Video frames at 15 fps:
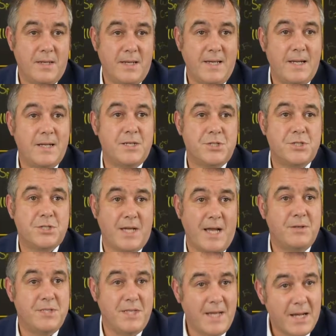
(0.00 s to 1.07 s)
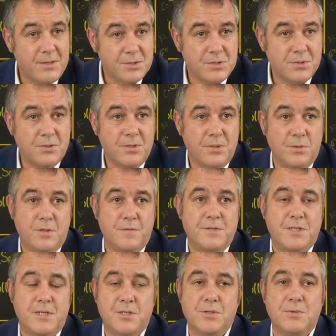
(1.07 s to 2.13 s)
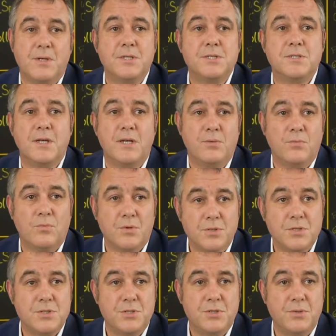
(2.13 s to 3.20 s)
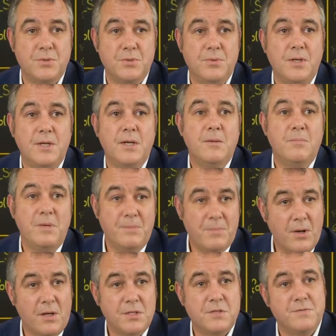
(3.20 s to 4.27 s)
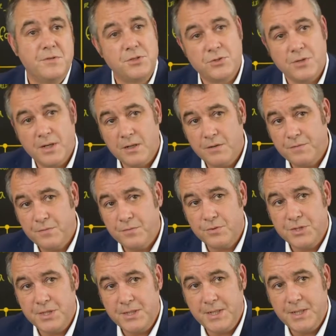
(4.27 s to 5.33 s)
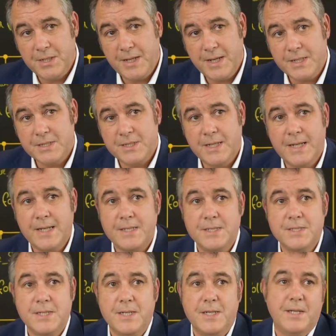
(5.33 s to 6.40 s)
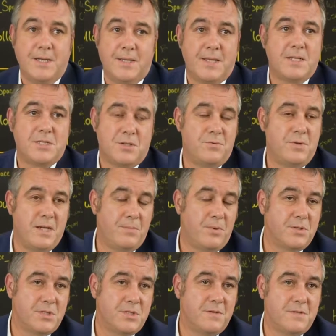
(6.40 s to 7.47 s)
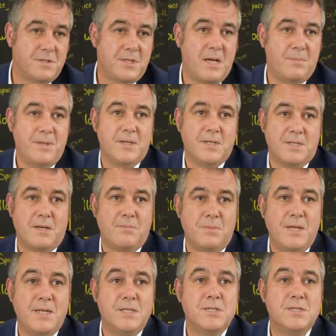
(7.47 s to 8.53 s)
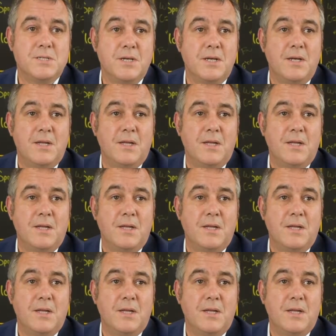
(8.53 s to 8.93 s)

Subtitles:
English county council who have said to us they want to be part of the trial for Genie Connect, and that's a really positive step because that means